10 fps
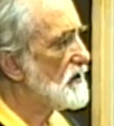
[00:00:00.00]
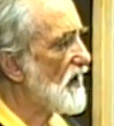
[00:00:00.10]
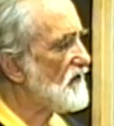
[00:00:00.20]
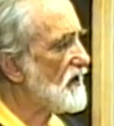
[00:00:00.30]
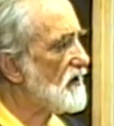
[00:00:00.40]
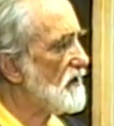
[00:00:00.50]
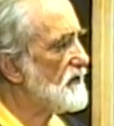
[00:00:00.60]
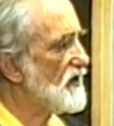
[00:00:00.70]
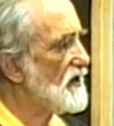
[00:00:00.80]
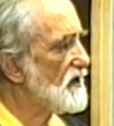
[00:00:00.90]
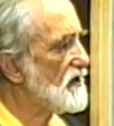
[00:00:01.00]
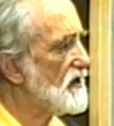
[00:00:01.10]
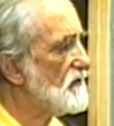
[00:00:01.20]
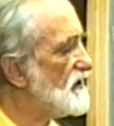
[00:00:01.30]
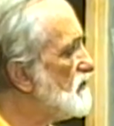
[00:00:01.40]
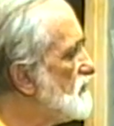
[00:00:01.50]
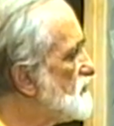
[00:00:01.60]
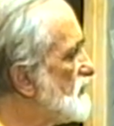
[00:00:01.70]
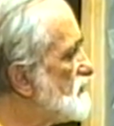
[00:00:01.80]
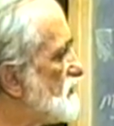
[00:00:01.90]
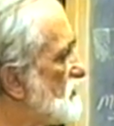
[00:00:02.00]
you have an accompanying image, there's a